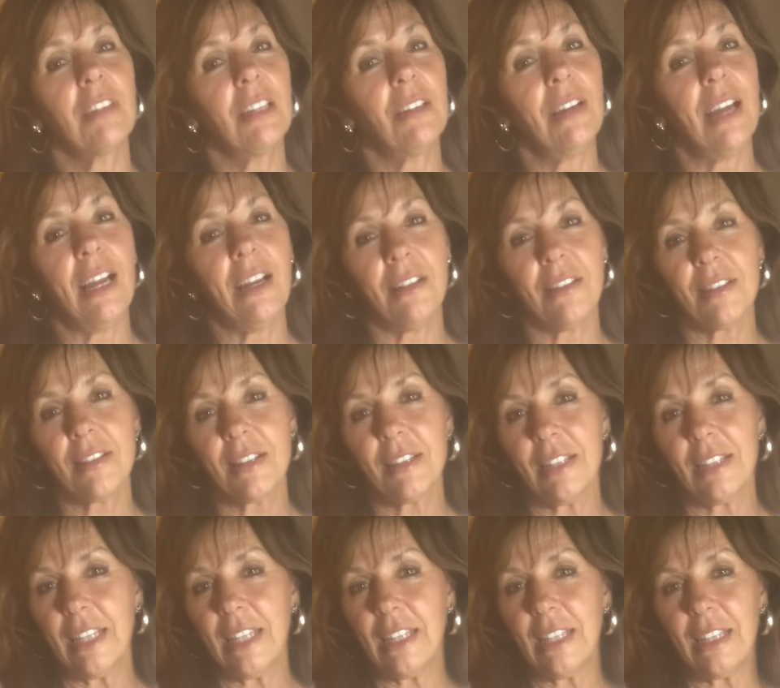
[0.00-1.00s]
you know, house
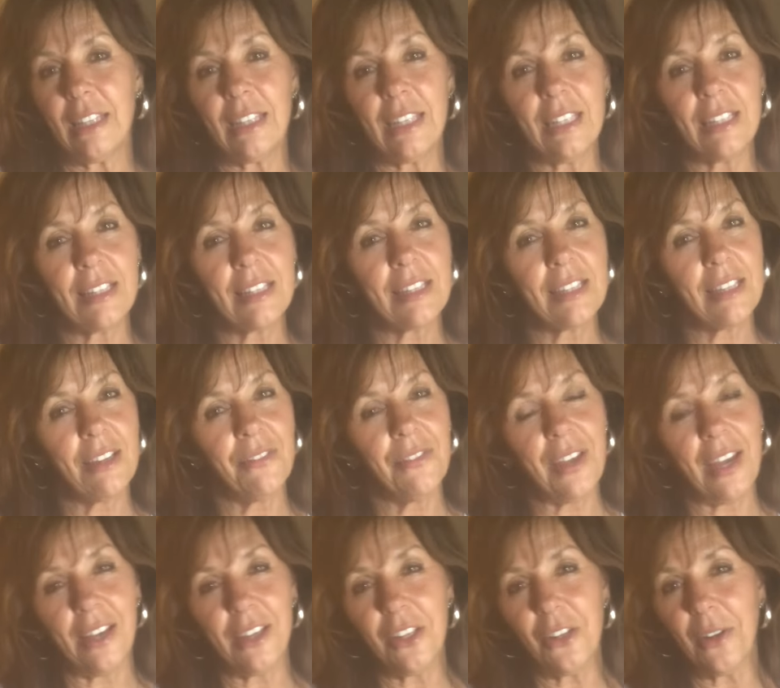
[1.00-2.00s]
cleaning, getting stuff
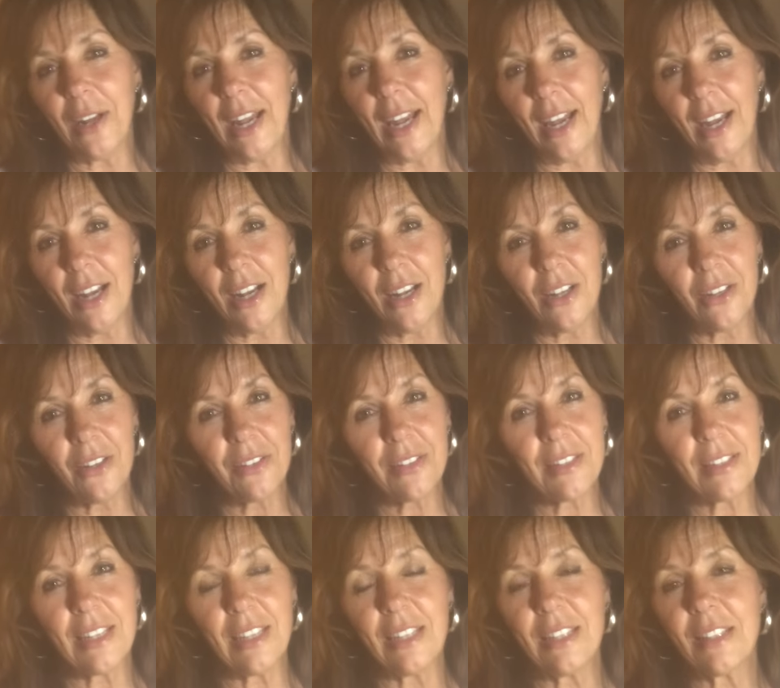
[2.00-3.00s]
out of your
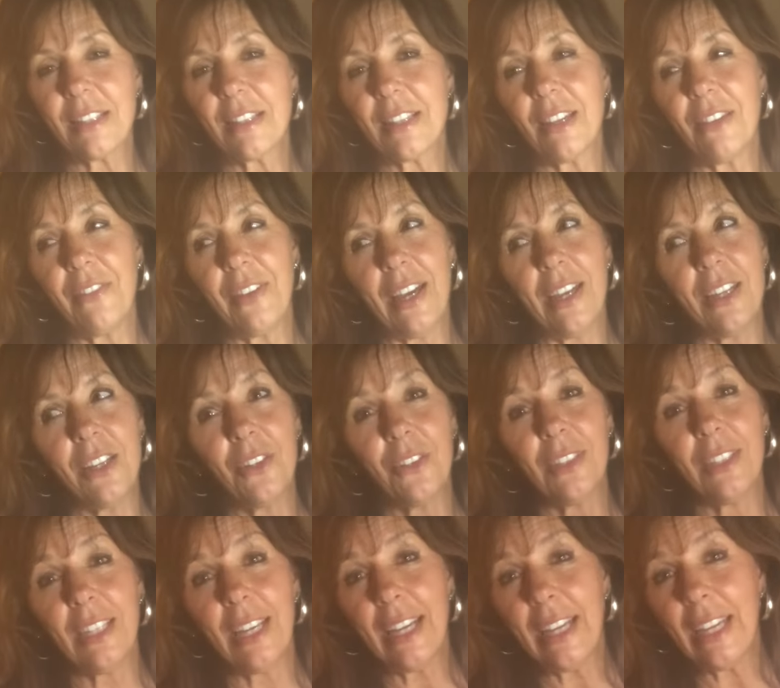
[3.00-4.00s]
house, getting stuff out of your
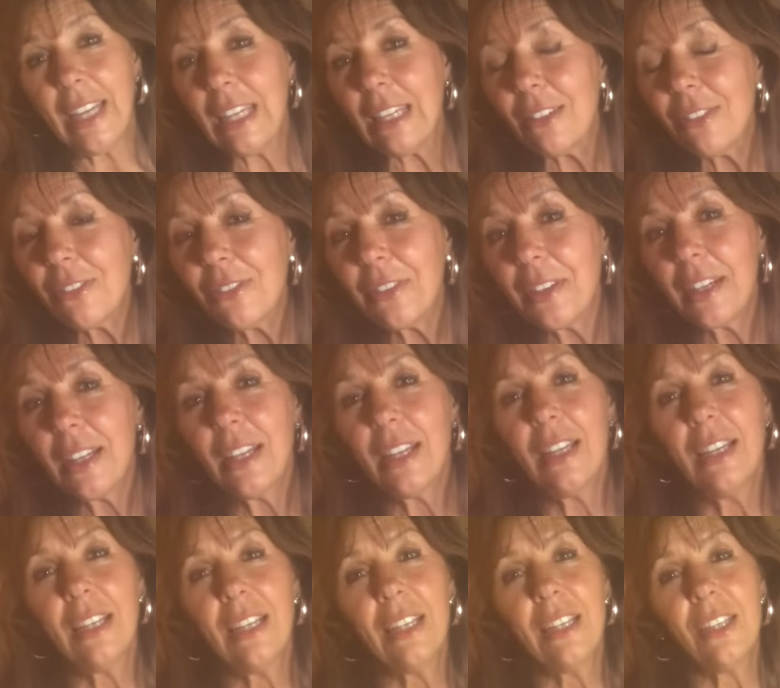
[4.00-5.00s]
life,
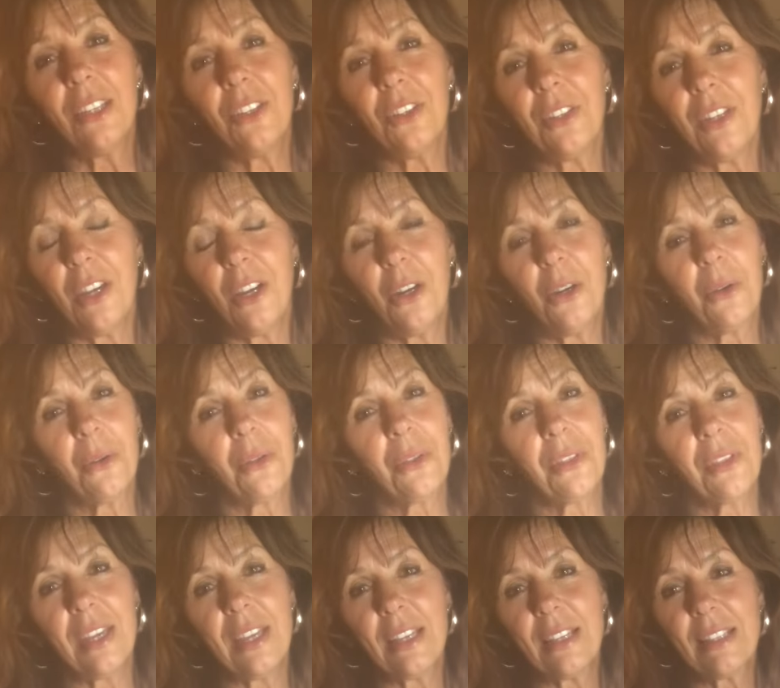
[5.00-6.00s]
you know,
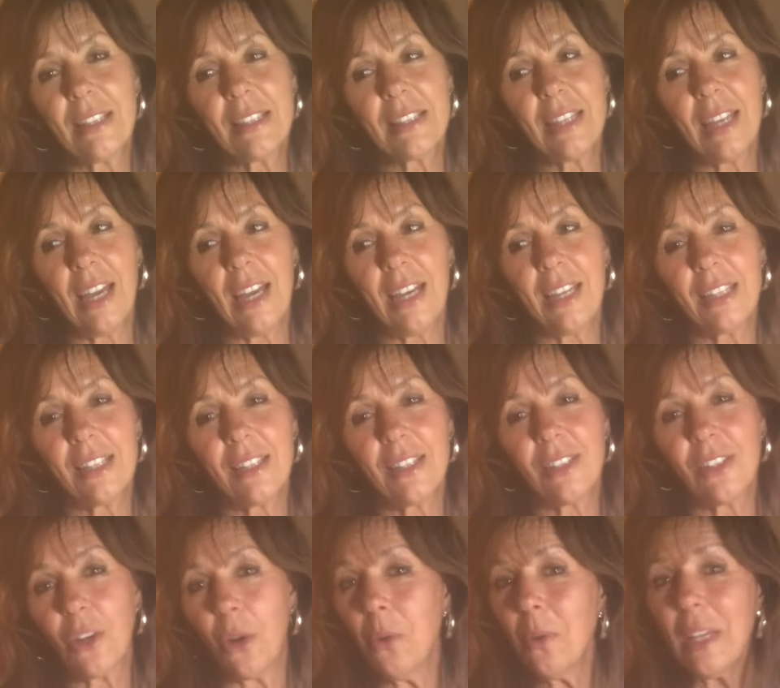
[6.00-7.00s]
things that
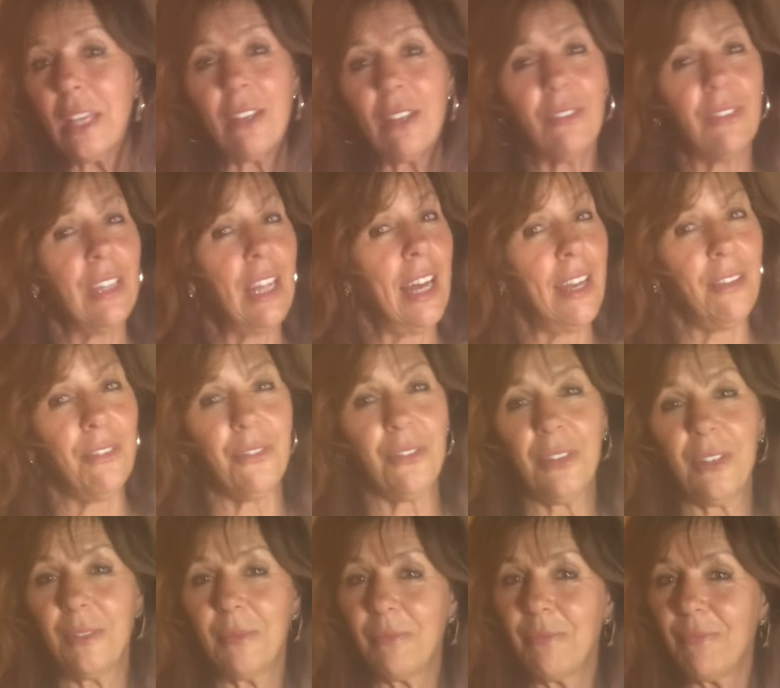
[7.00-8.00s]
don't give
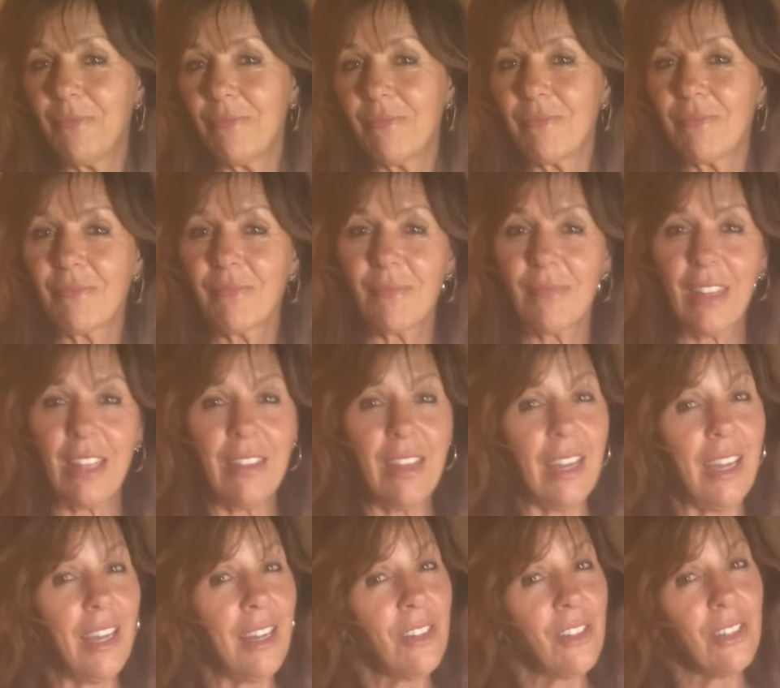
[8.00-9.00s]
life.
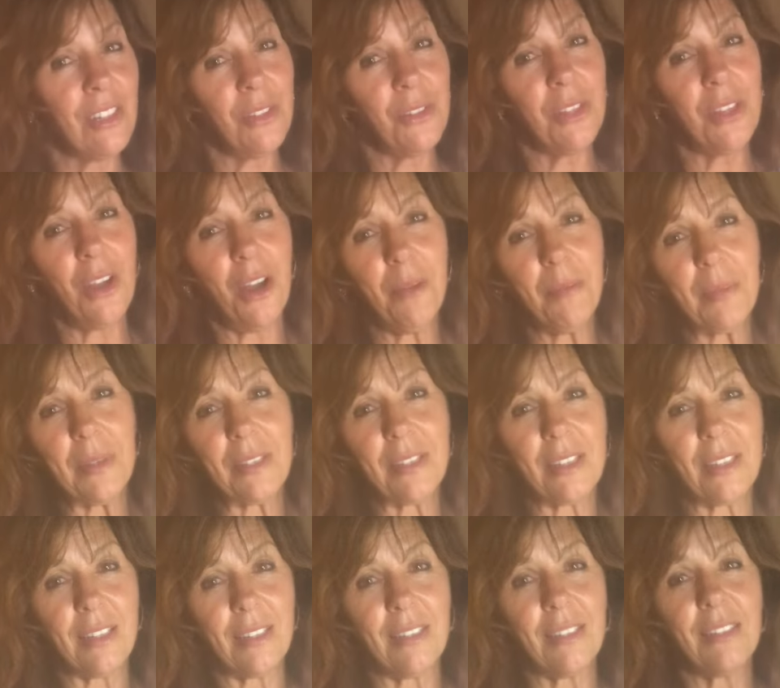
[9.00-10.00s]
They actually do the
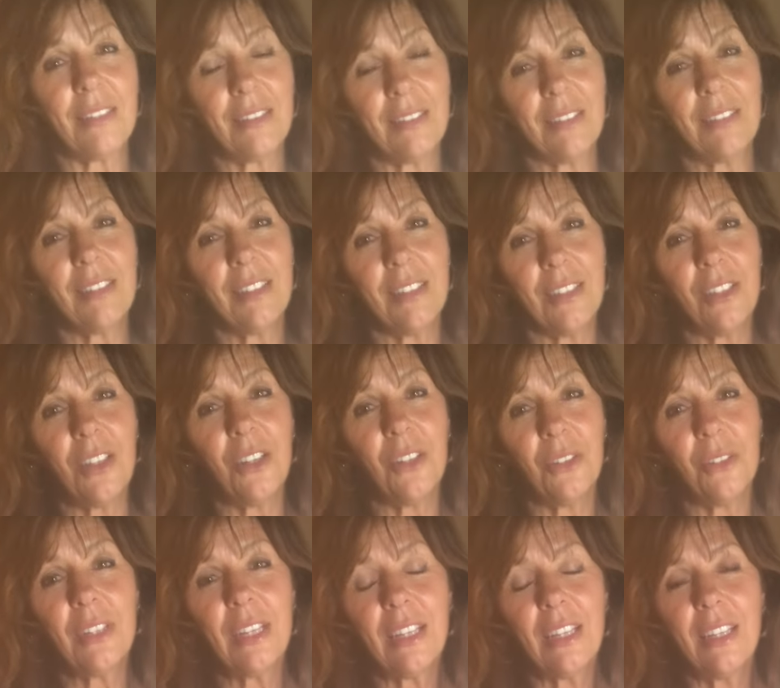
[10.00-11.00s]
opposite, you
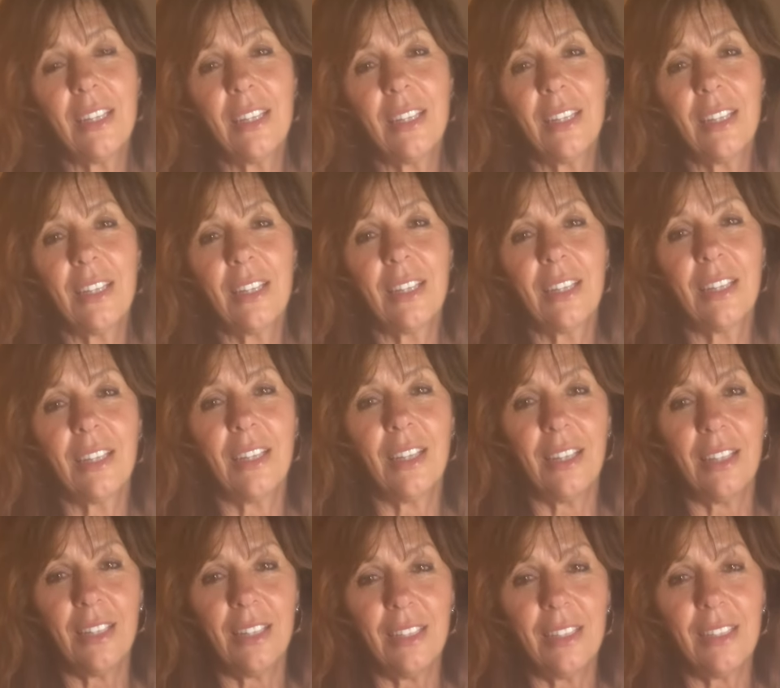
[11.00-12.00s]
know.
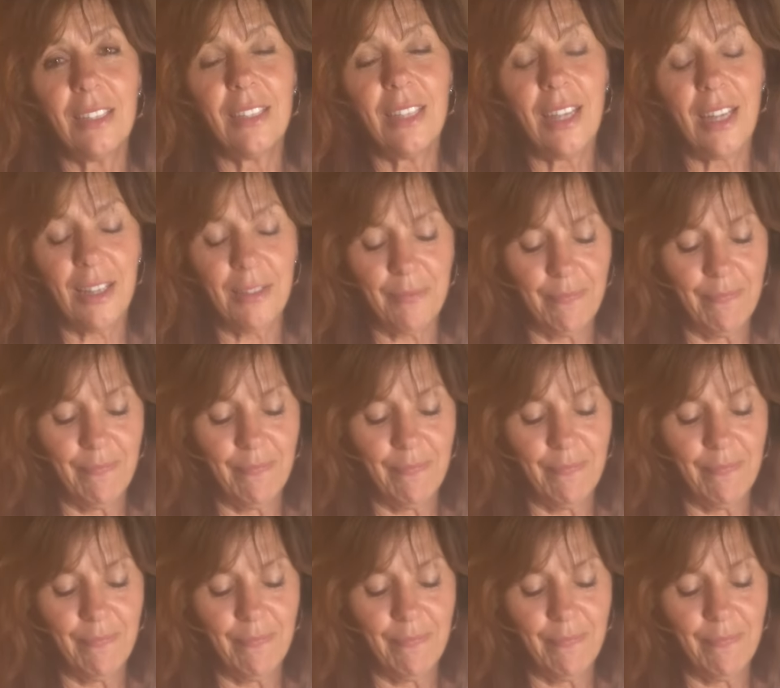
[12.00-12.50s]
Yeah.